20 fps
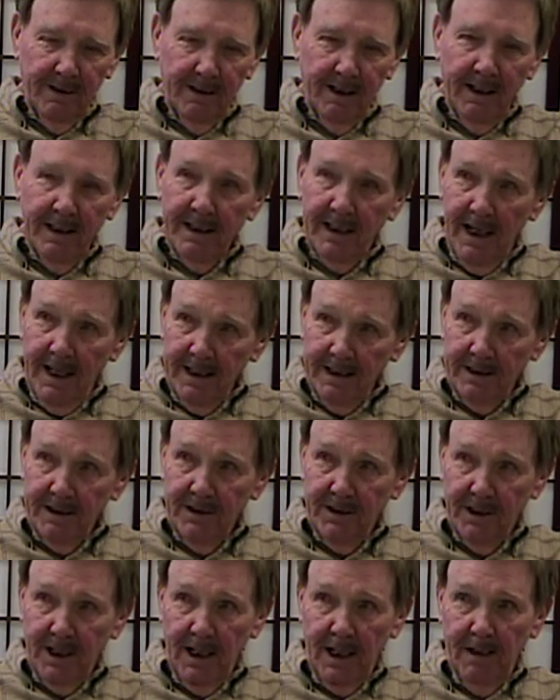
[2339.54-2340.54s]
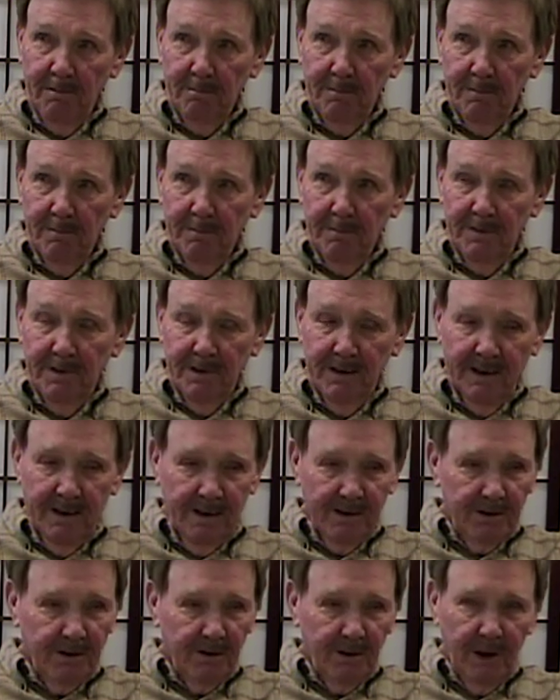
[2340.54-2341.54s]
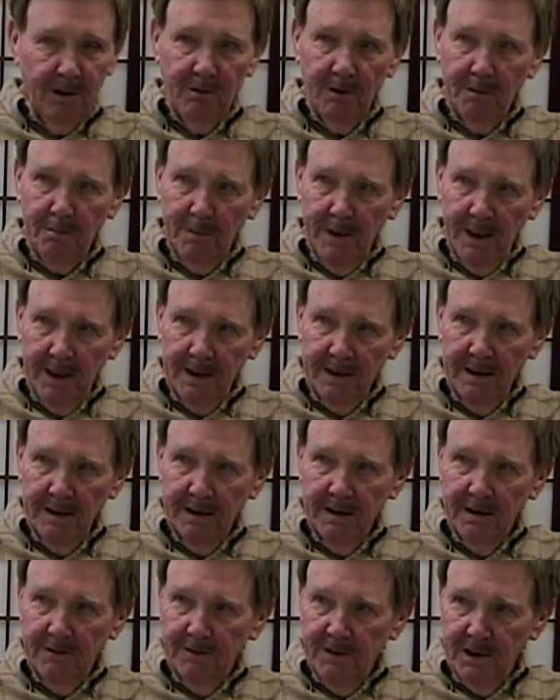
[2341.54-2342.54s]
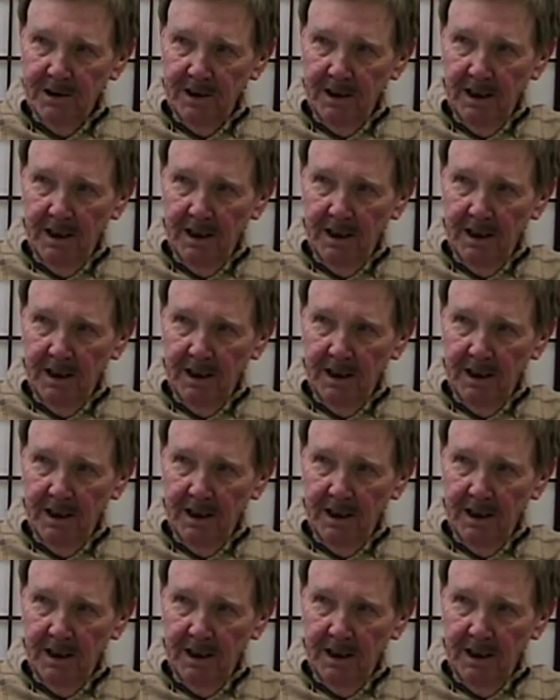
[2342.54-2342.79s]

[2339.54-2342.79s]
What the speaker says: I got the job. So I went back to the division